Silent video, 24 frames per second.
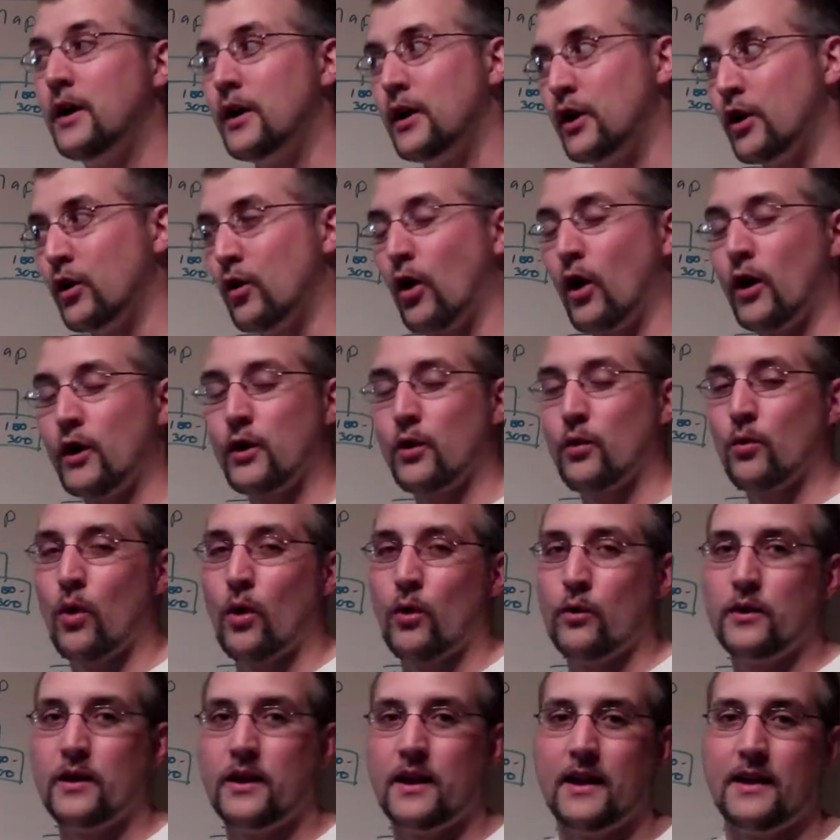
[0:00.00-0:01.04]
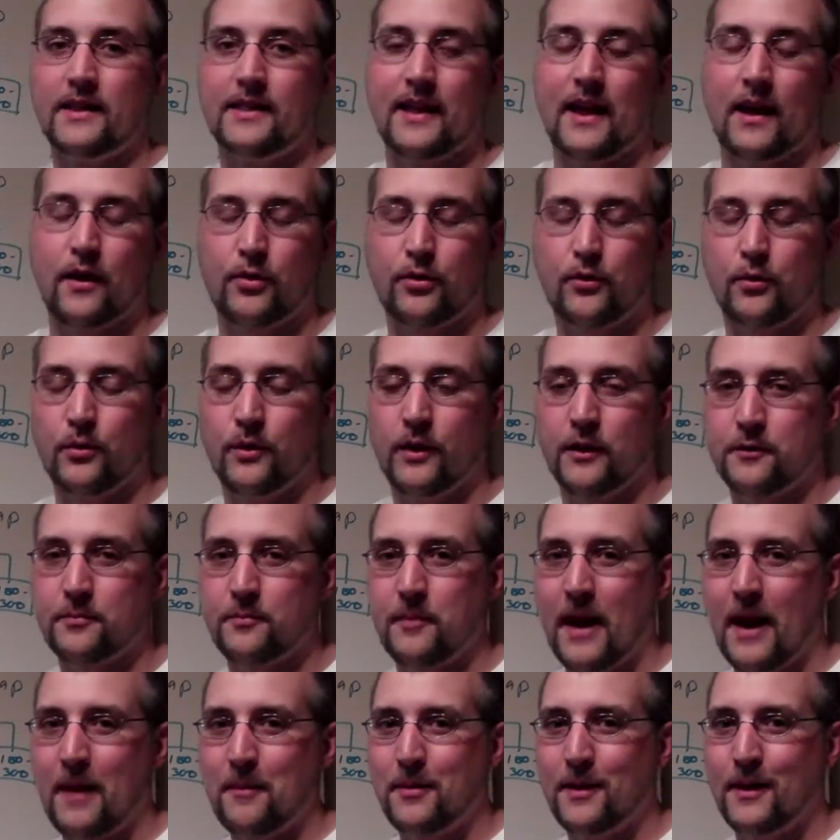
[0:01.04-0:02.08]
You're on your road to get that through this
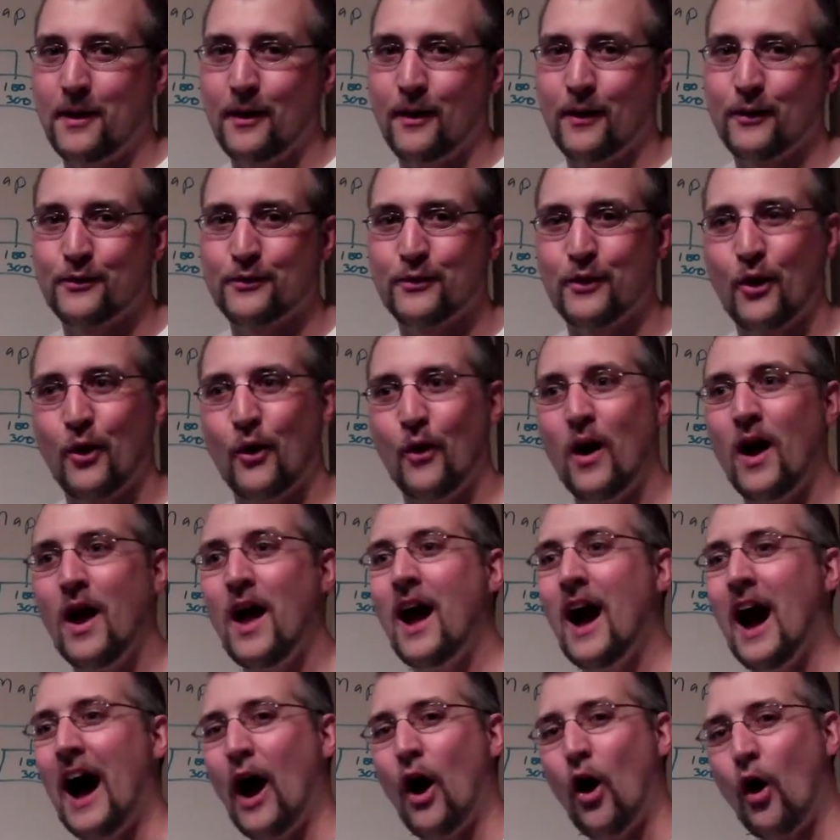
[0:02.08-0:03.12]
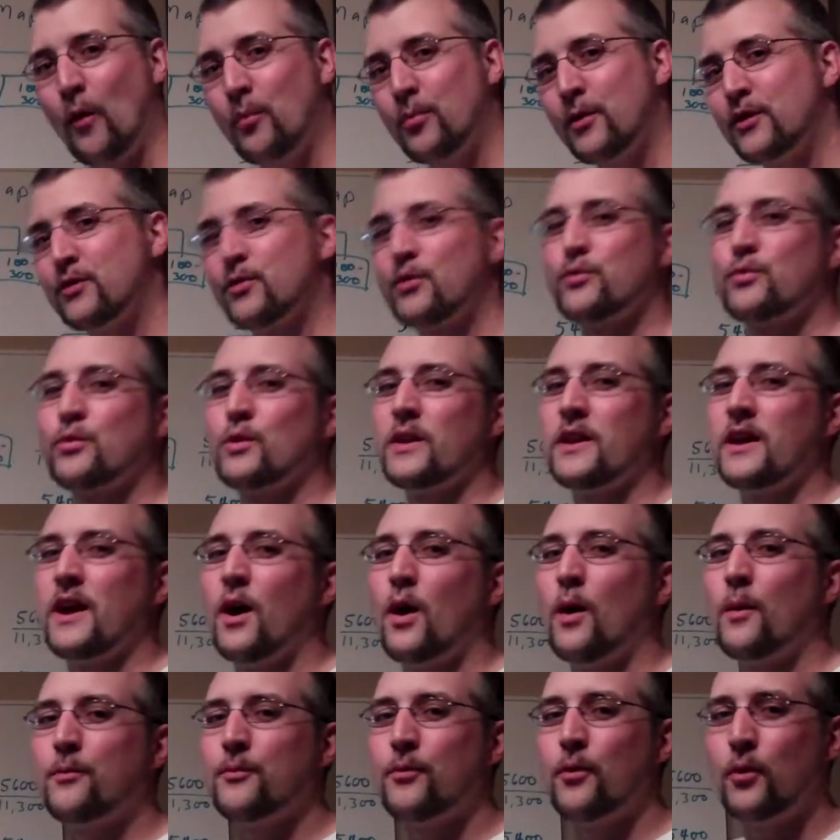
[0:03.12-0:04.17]
map here. So I hope this was really
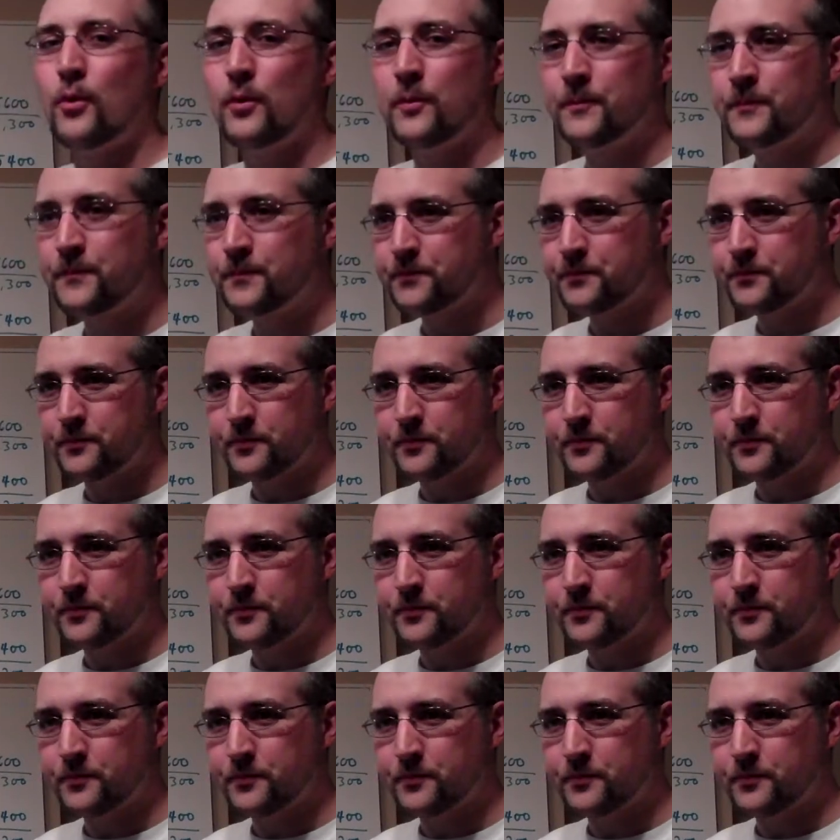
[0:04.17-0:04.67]
helpful.